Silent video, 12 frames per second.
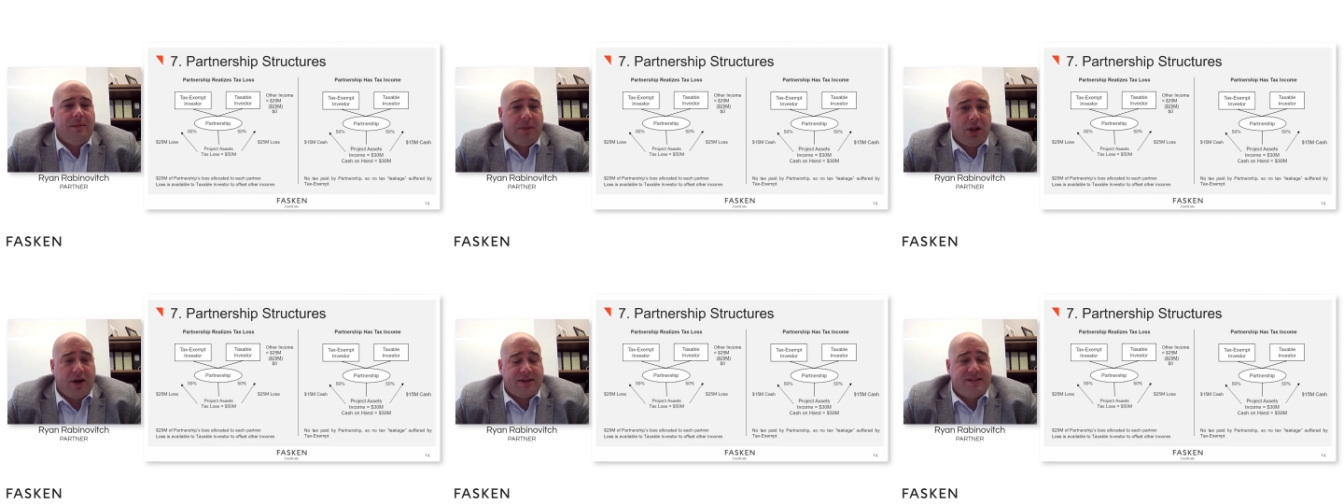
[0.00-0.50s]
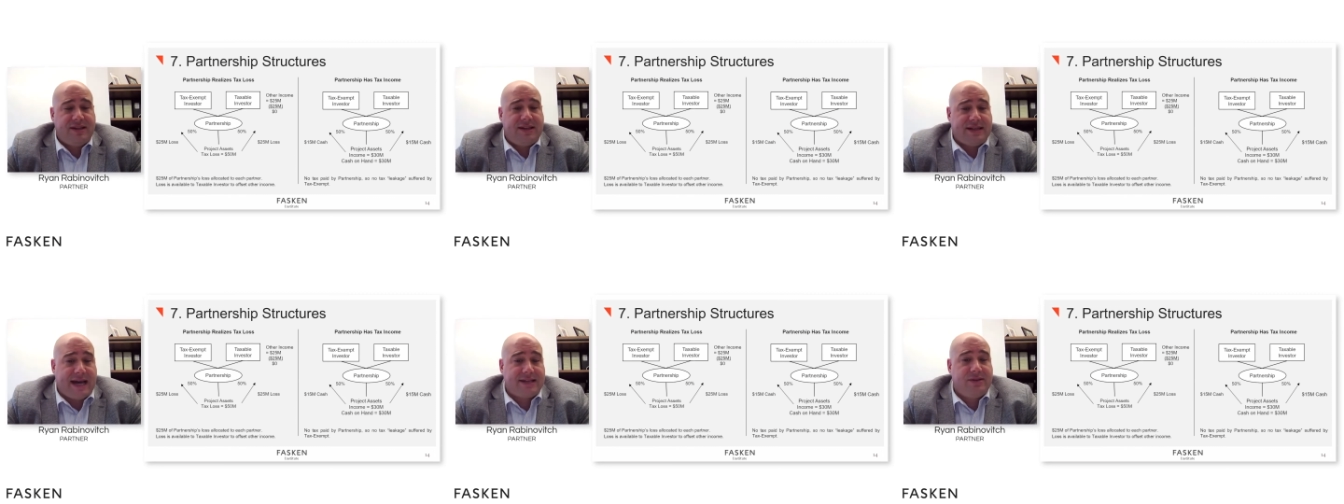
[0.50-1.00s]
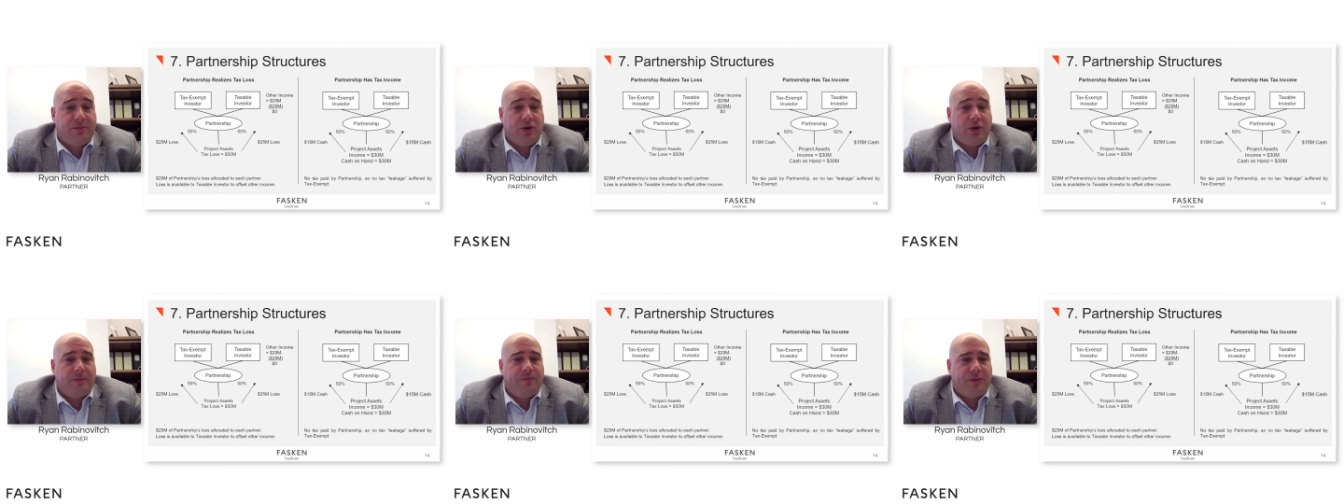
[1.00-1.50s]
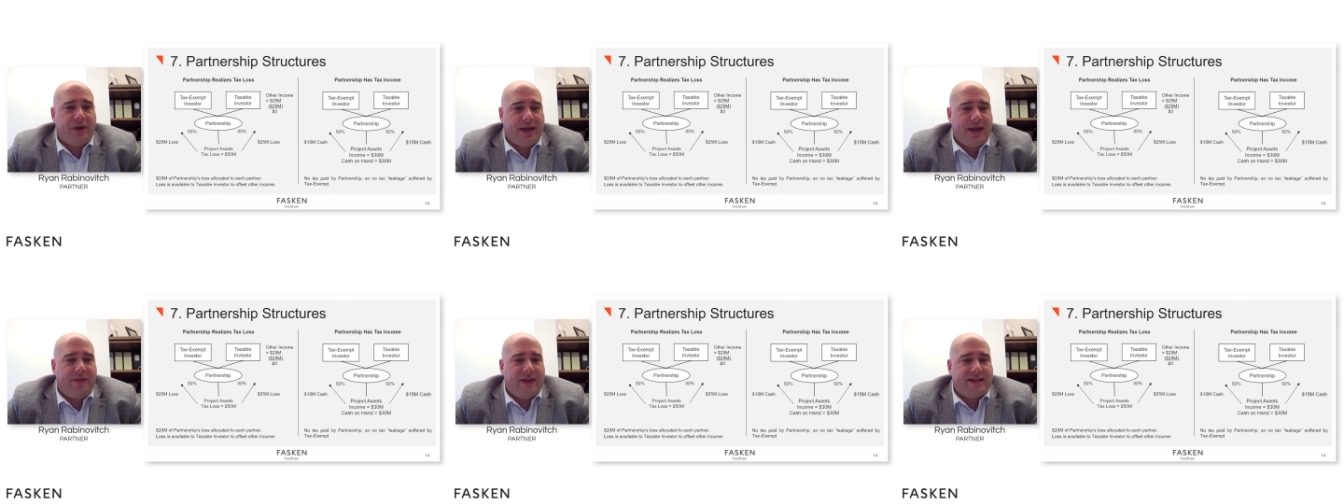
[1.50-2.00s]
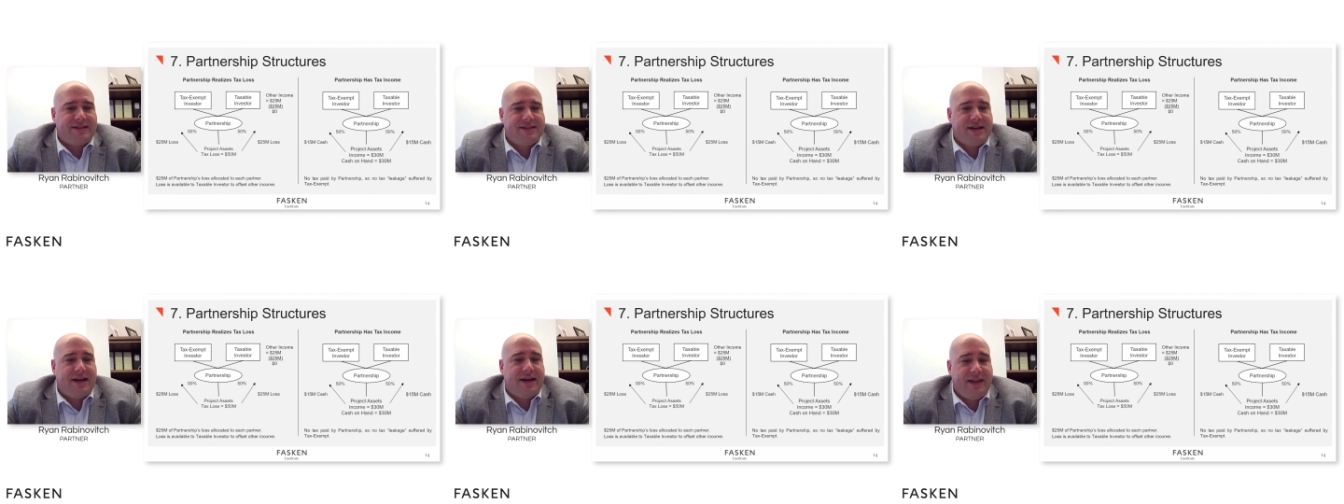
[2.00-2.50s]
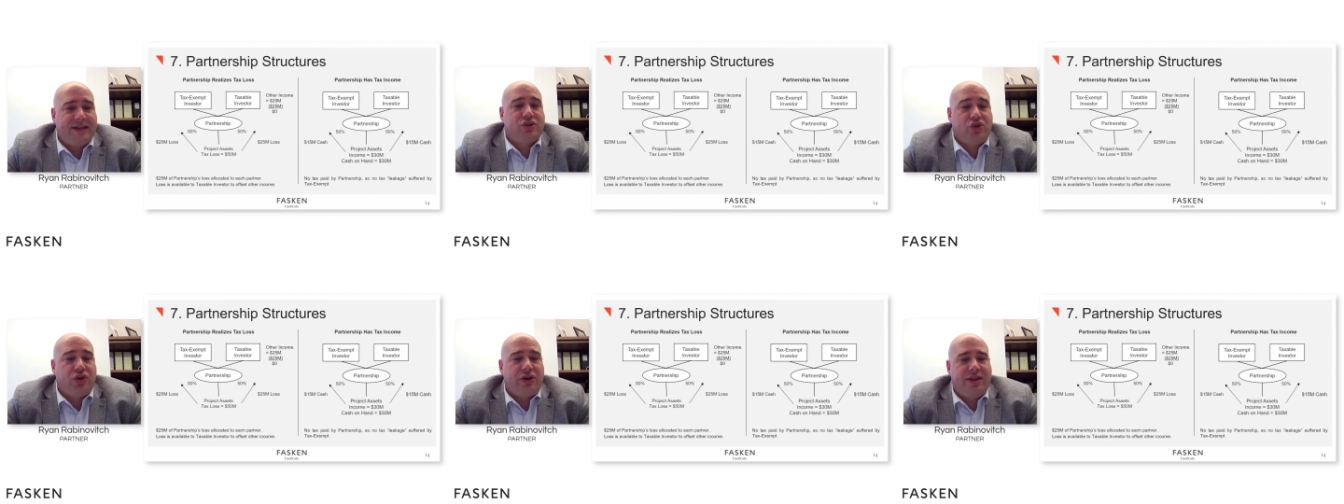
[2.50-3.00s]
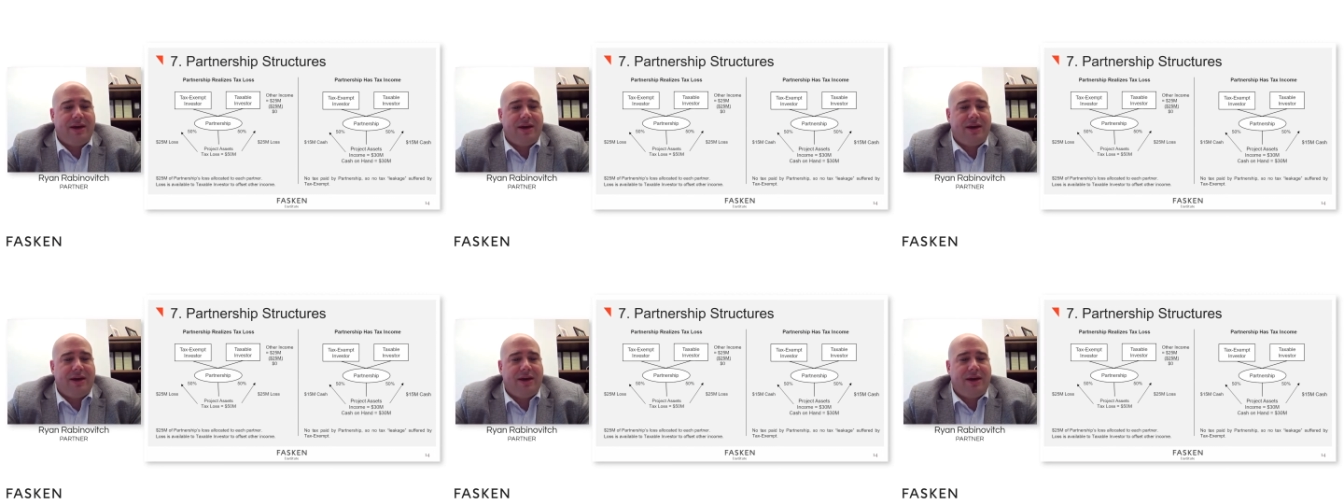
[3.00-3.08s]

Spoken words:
belongs to the taxable. Again, that's good.